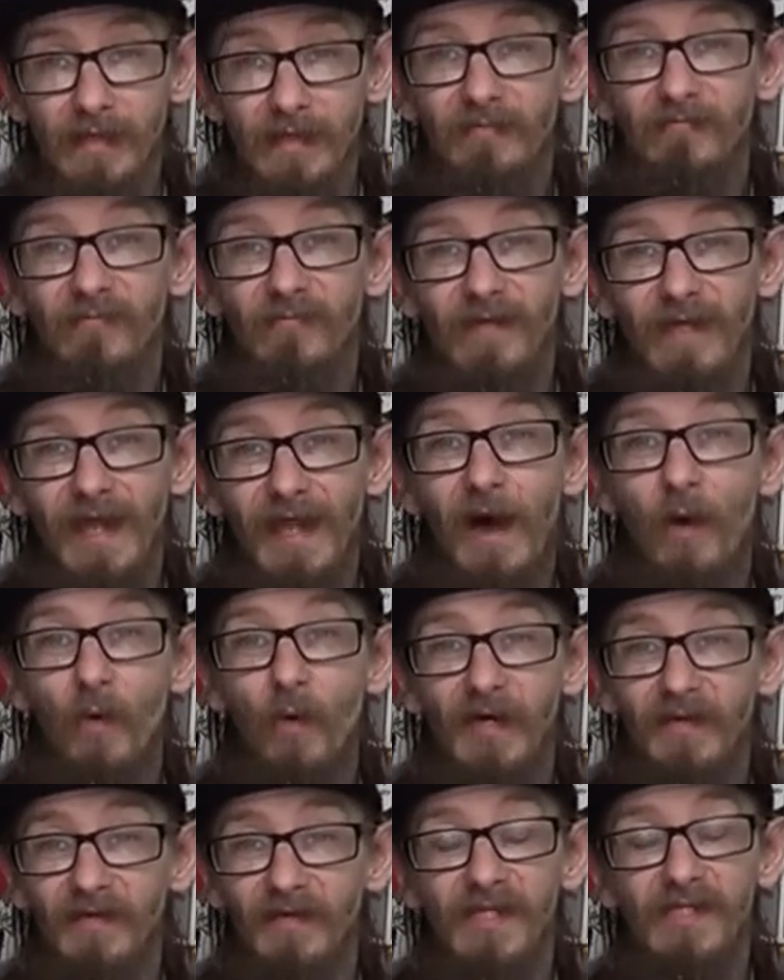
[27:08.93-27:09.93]
Even
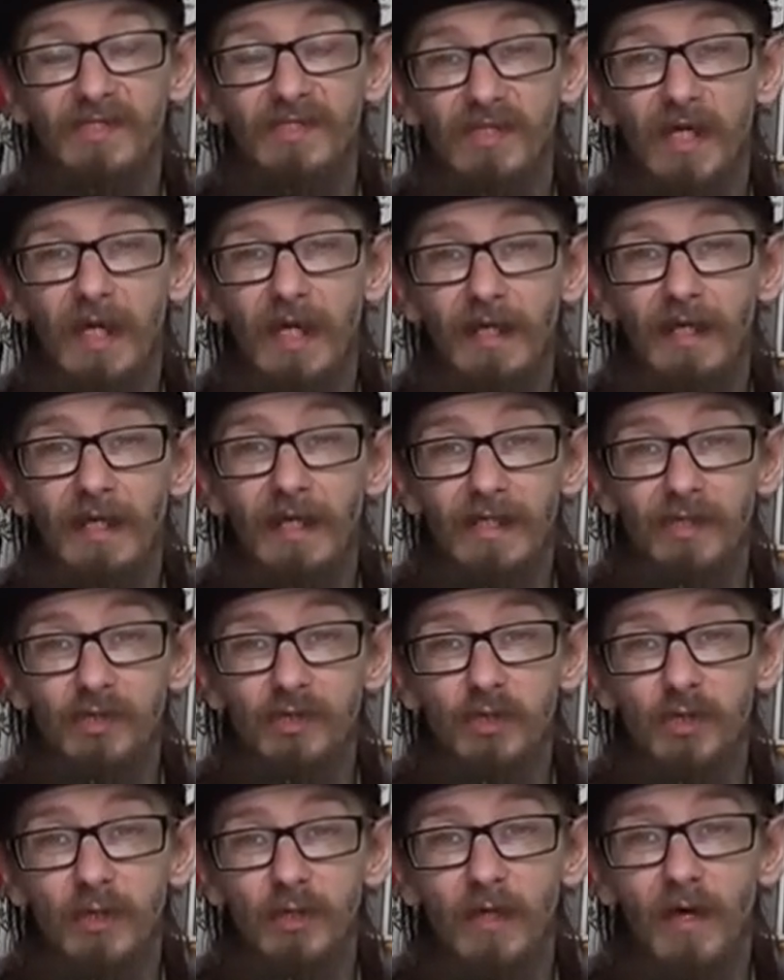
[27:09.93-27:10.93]
now, in this day and
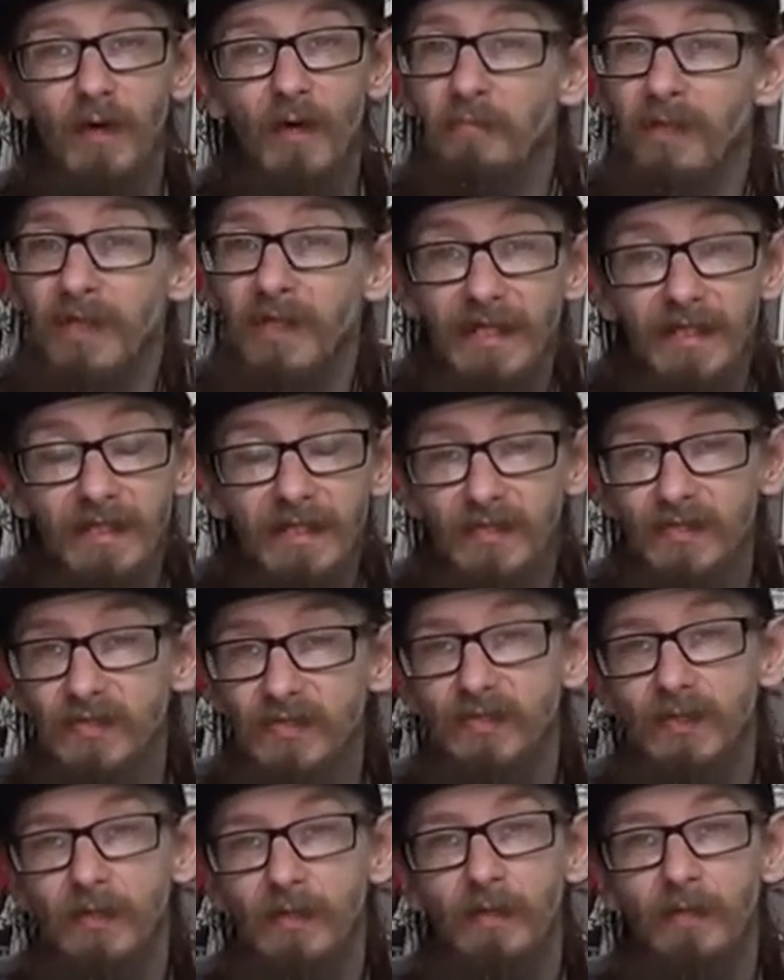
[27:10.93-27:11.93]
age.
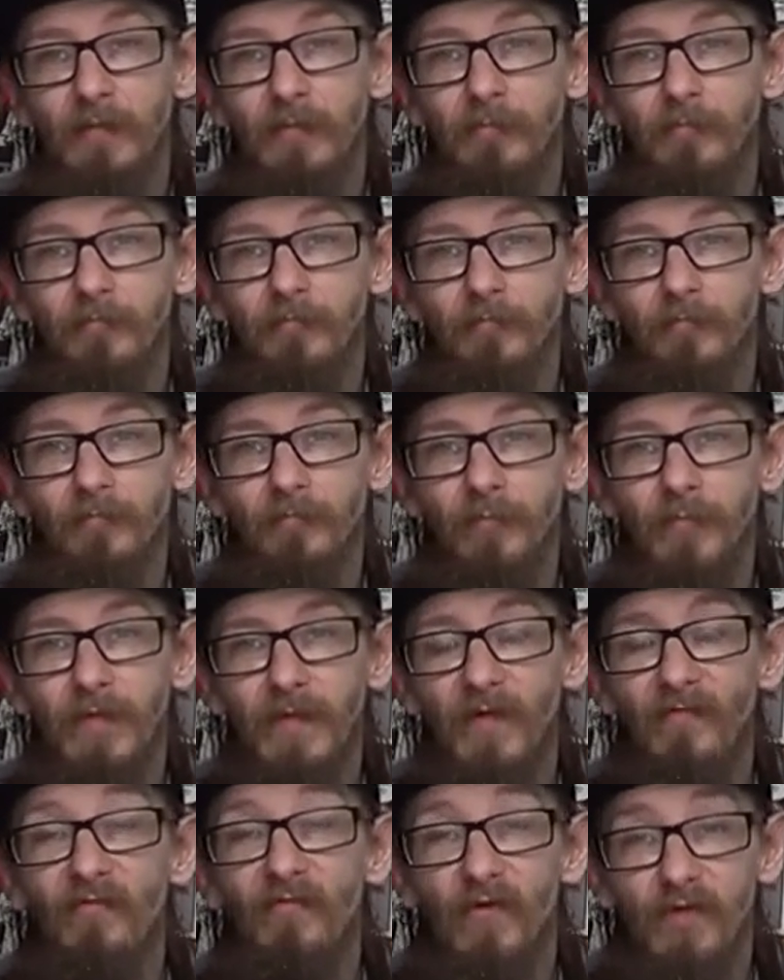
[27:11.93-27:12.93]
Please.
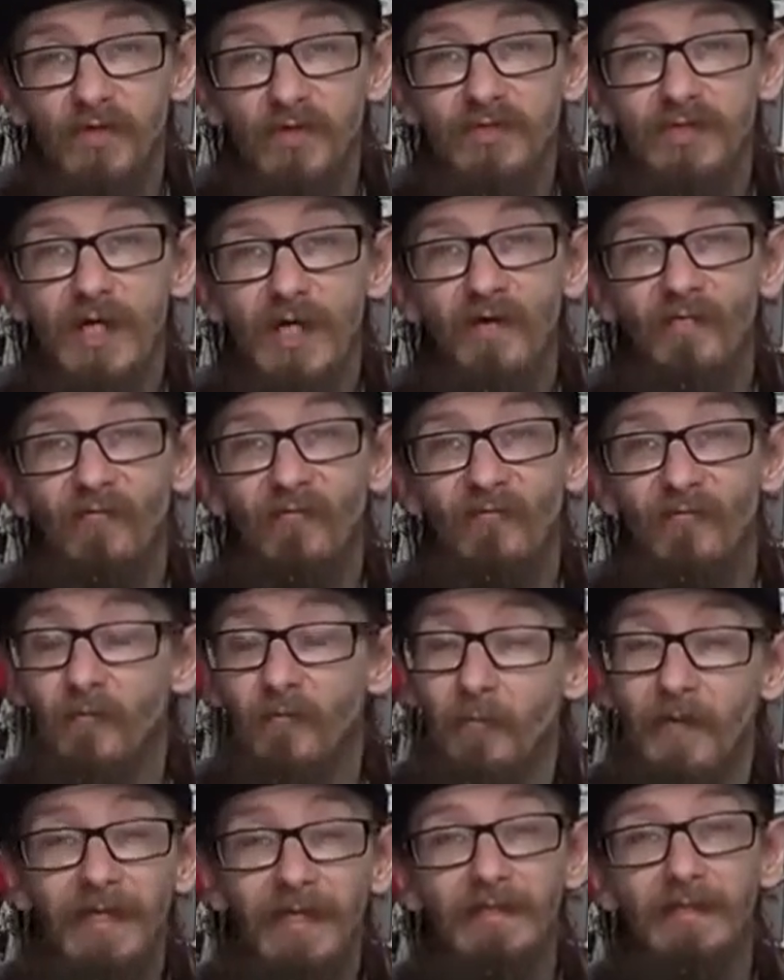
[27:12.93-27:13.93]
For yourself,
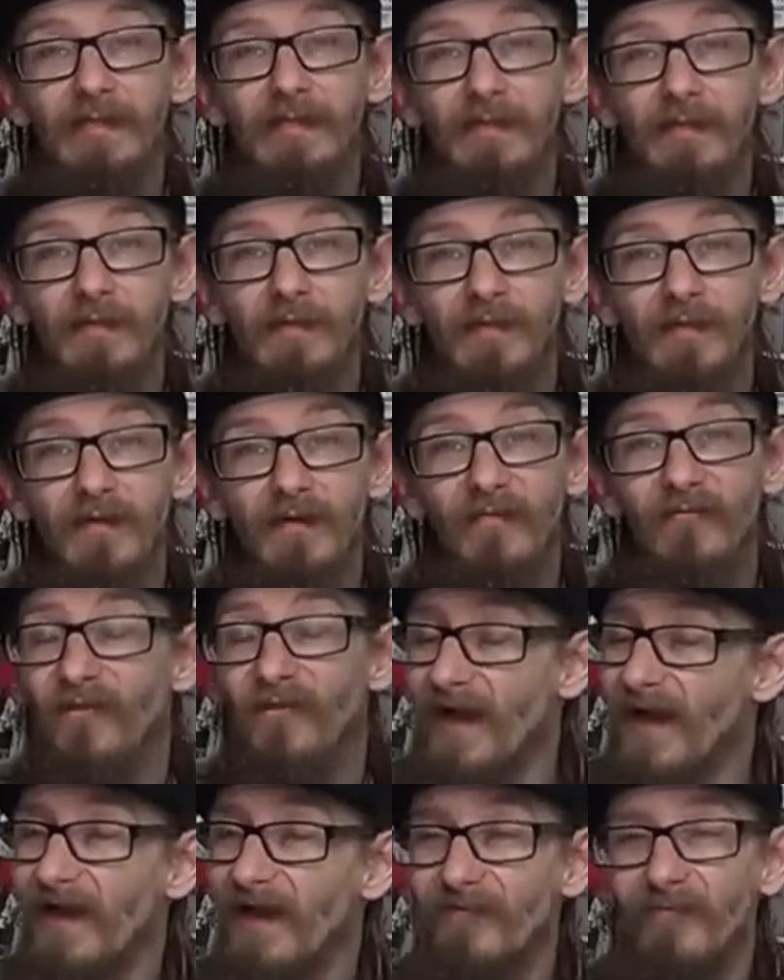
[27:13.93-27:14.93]
for me,
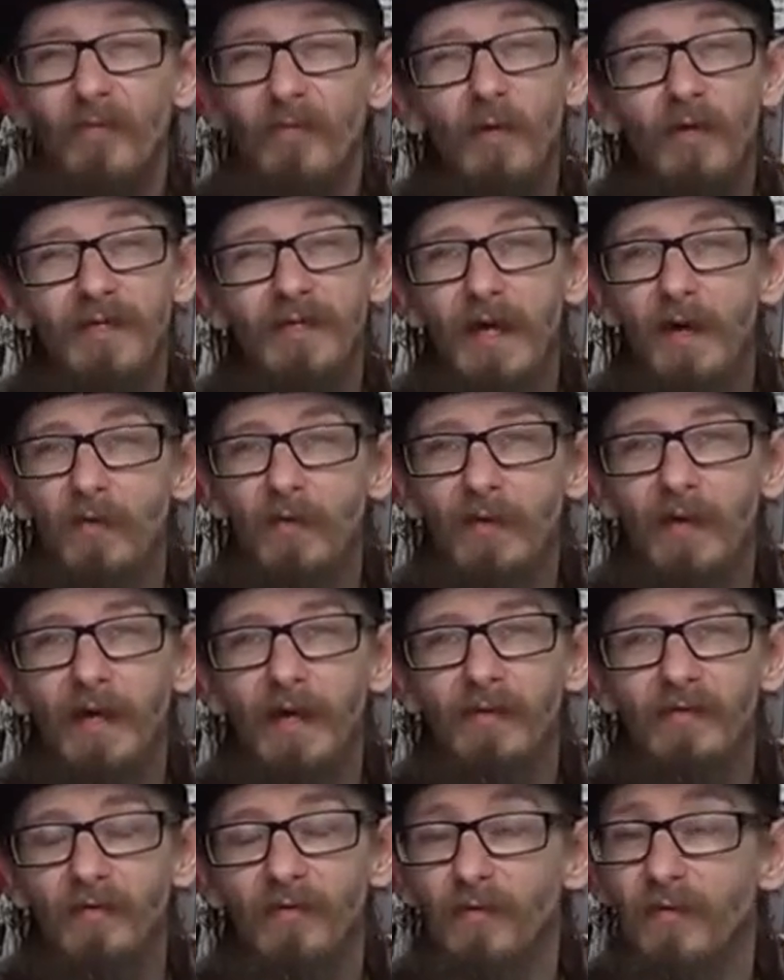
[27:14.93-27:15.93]
for everybody out
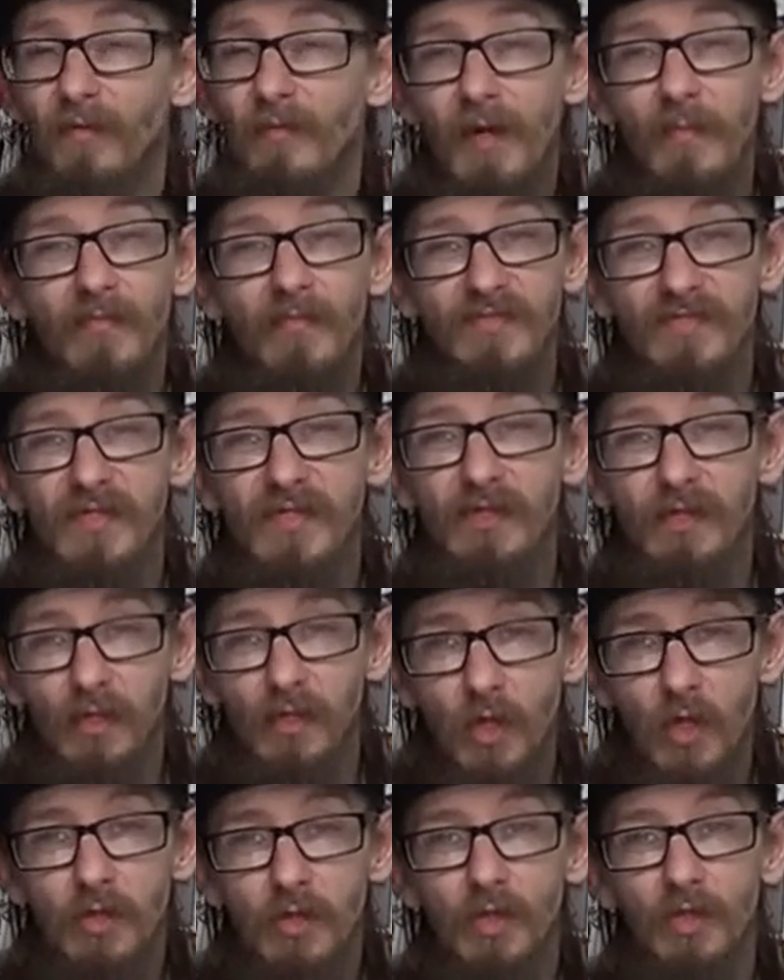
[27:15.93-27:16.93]
there that remembers the
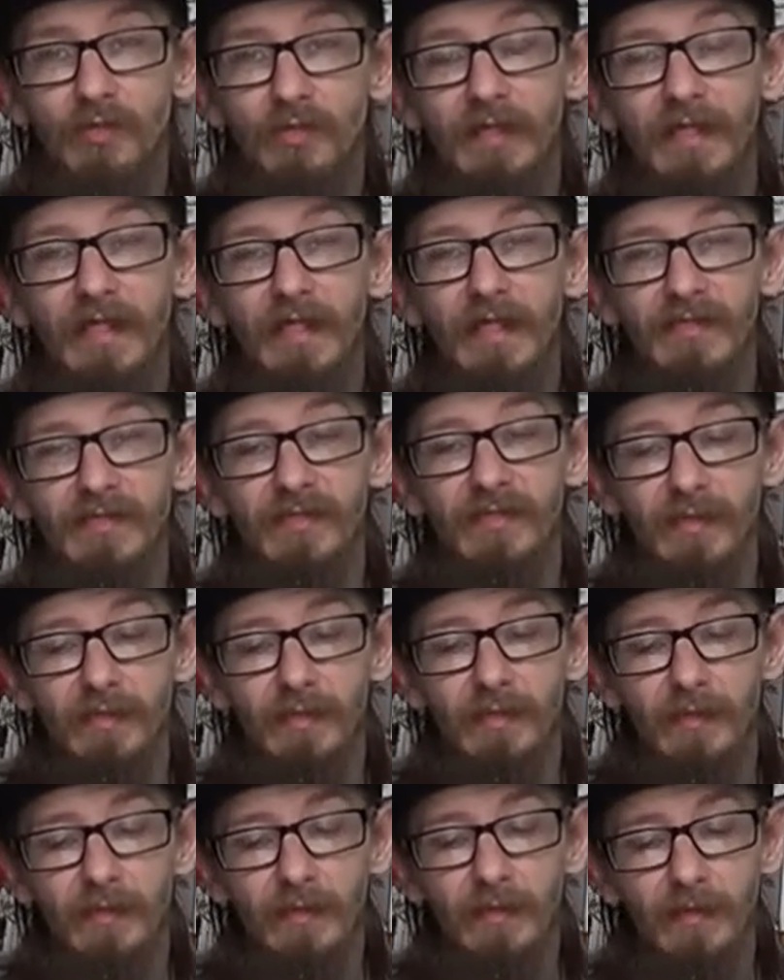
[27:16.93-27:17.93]
good old days.
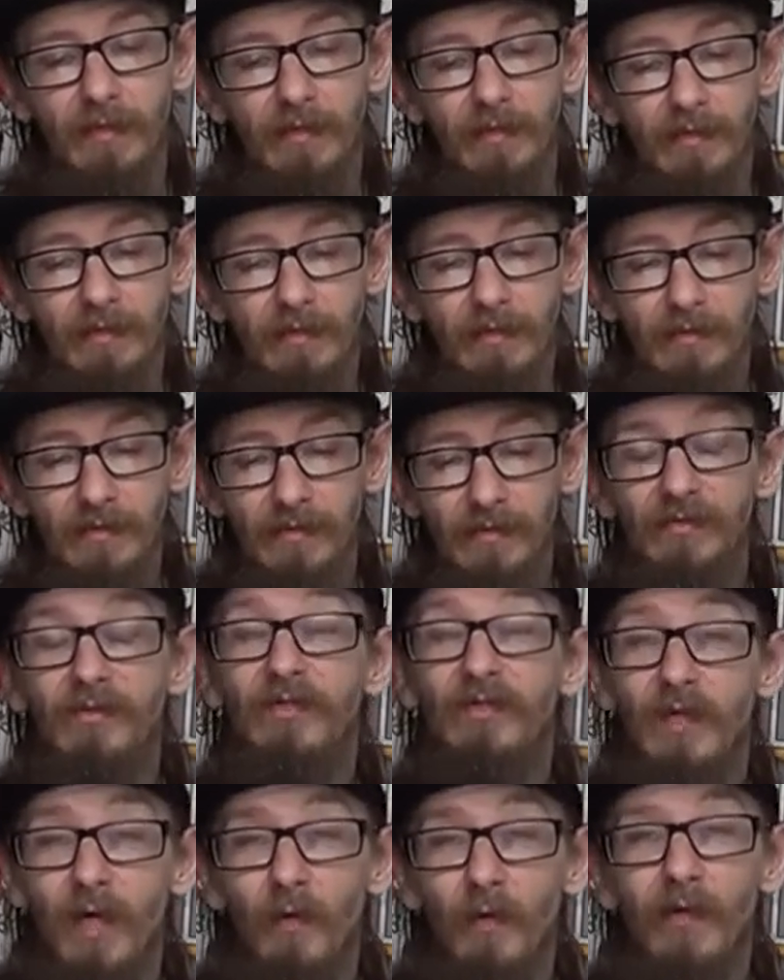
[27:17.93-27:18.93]

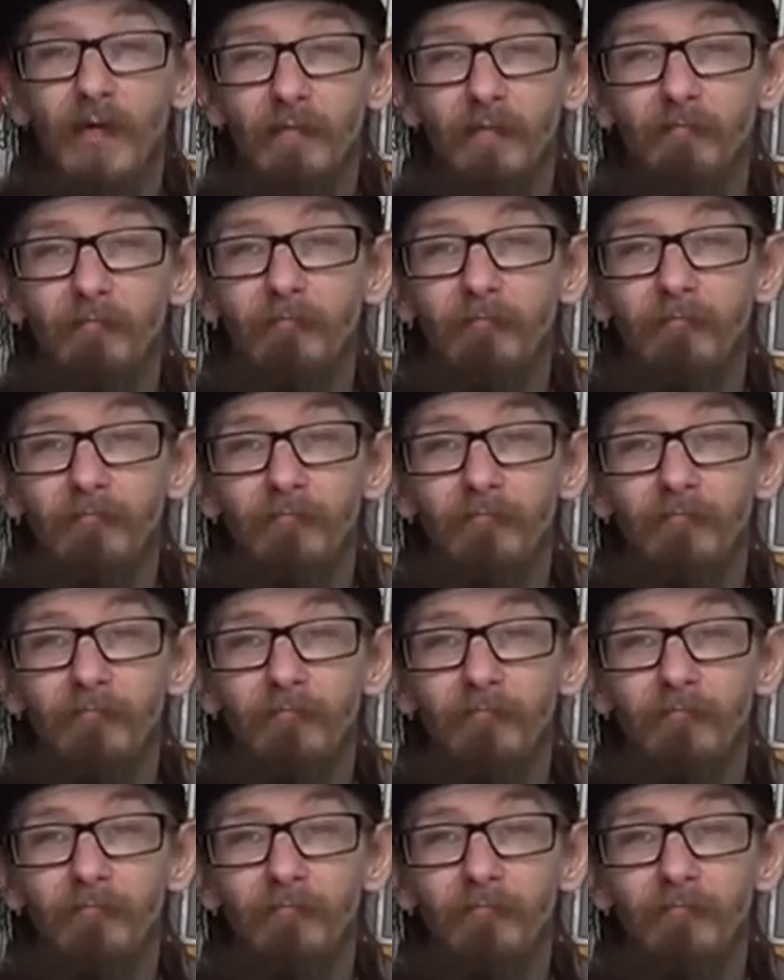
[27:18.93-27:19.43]
Do it.